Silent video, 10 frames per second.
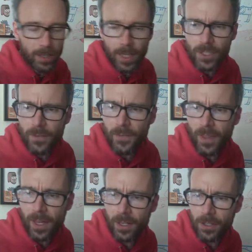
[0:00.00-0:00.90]
That's enough of
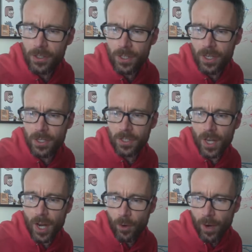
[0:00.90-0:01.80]
that nonsense.
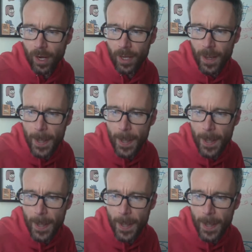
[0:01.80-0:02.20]
Right.